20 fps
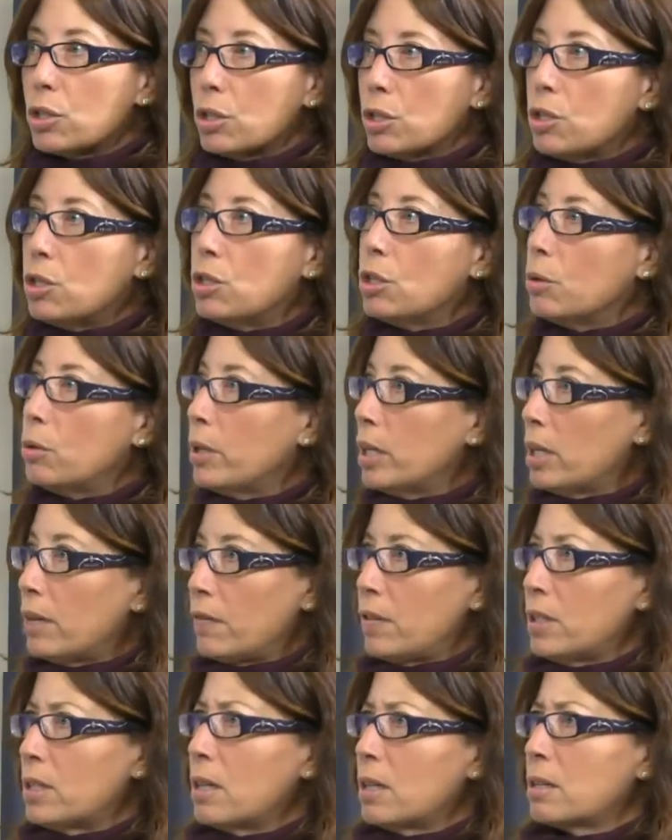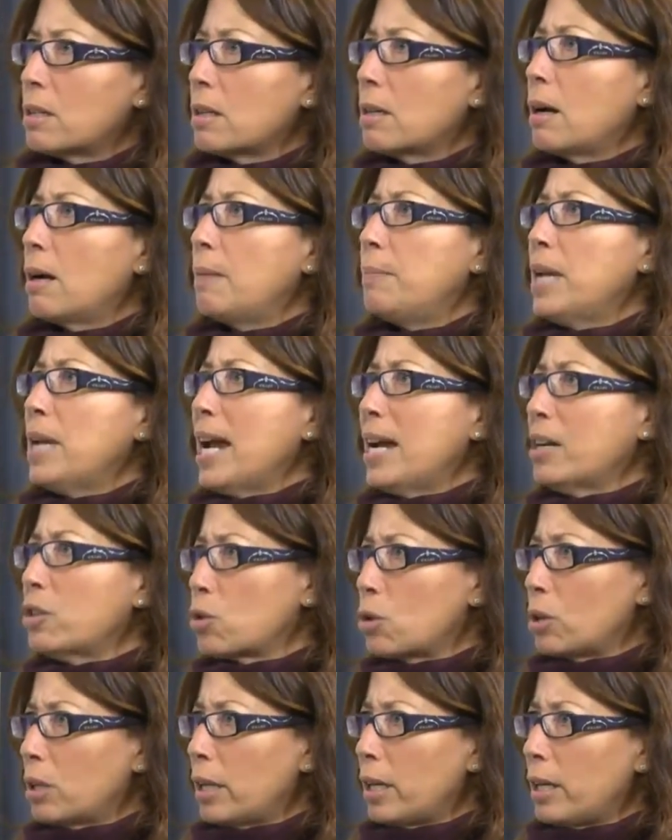do it if it doesn't come
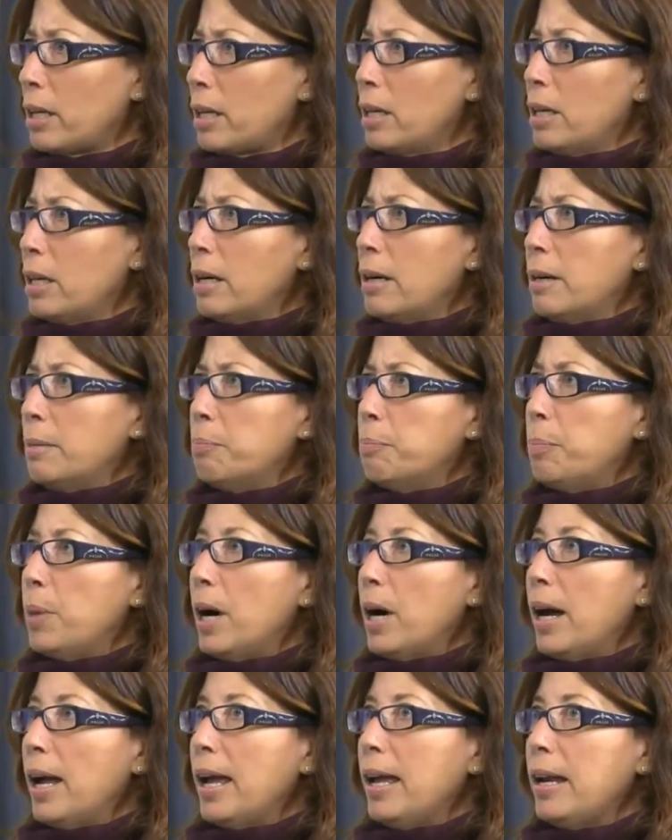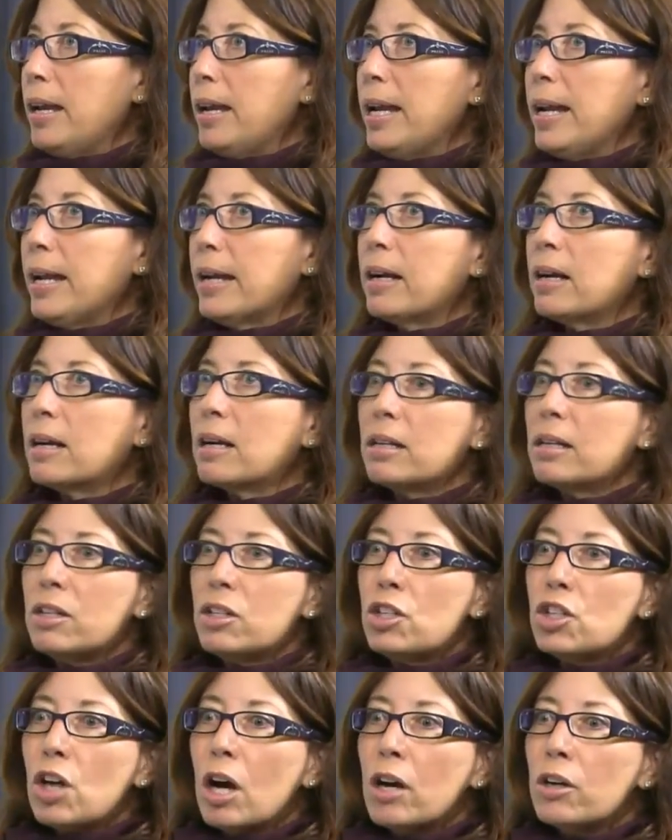naturally, but in
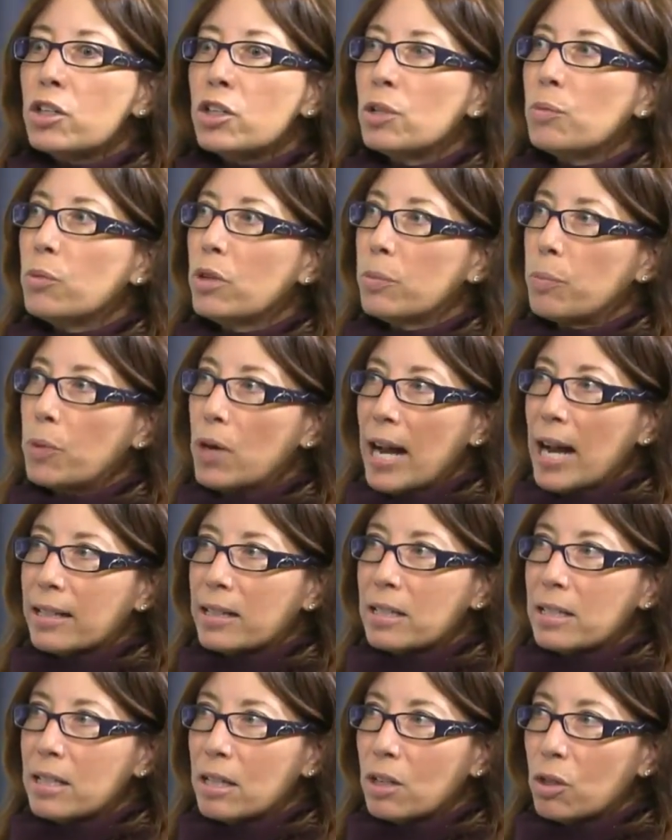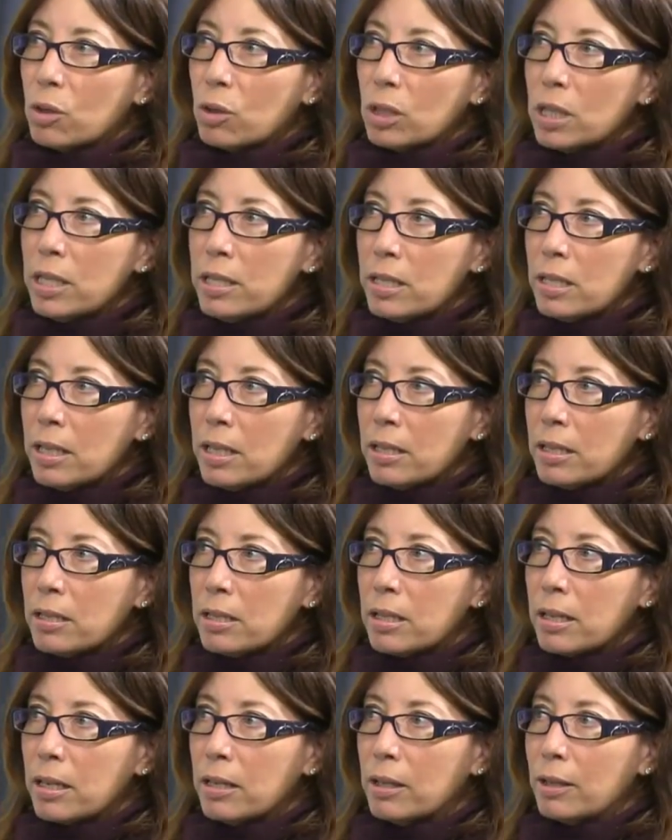conjunction with practicing your listening
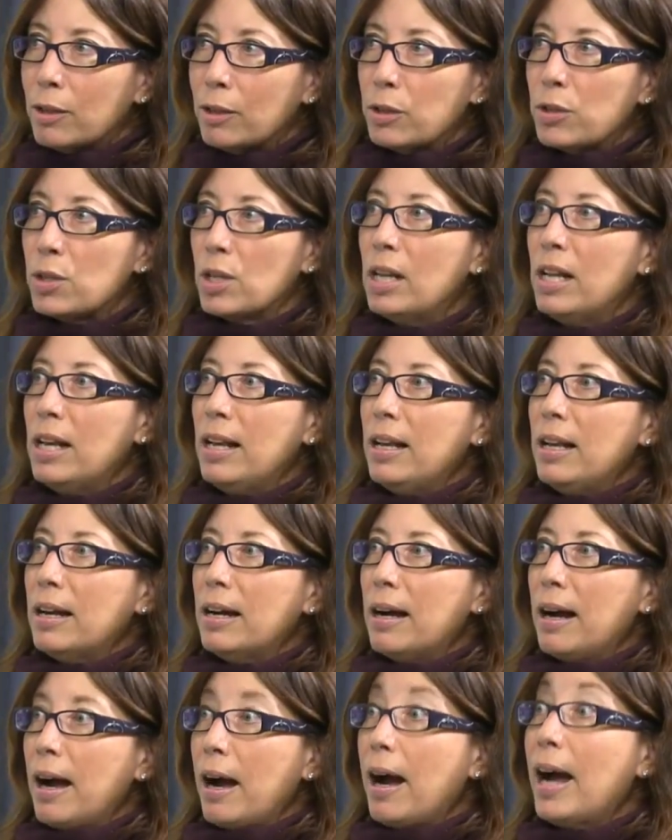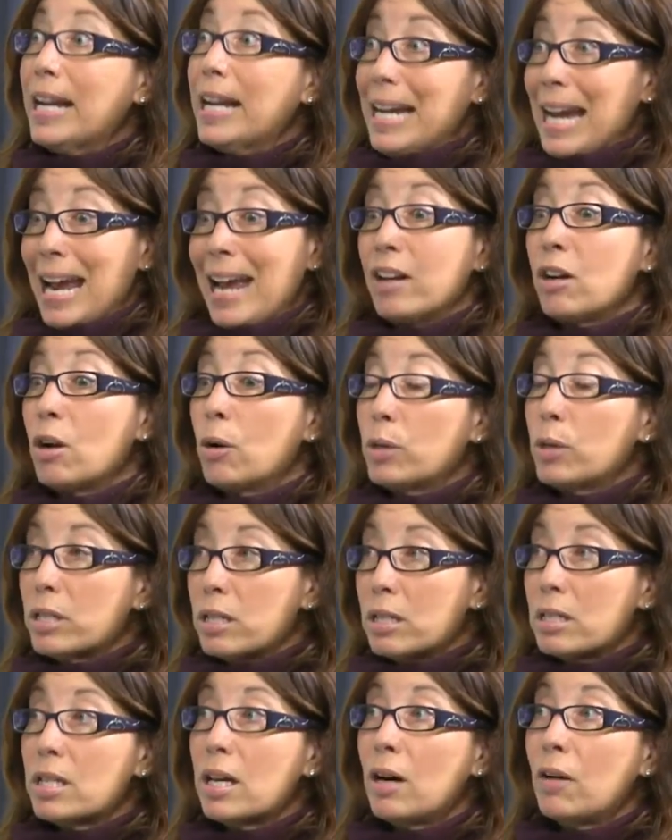skills, again, going
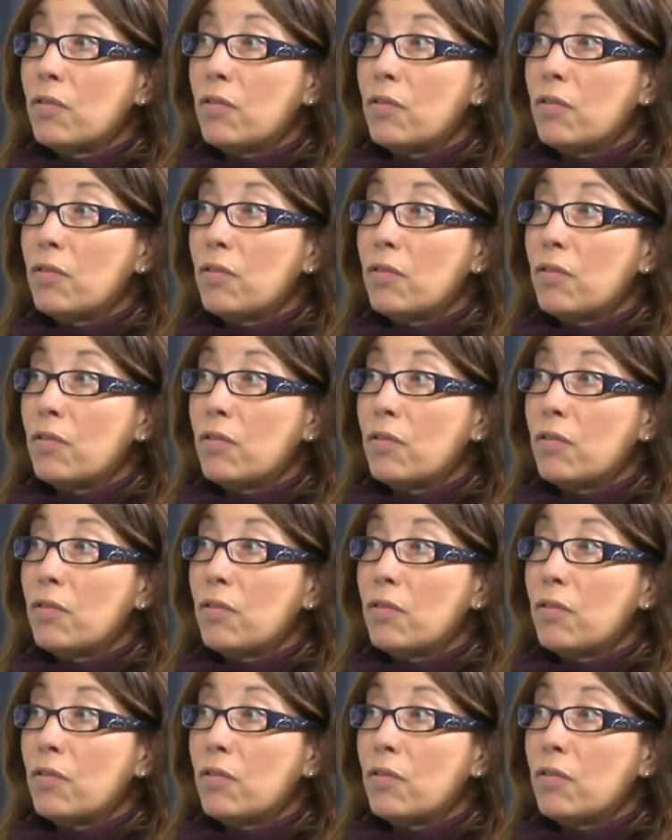to self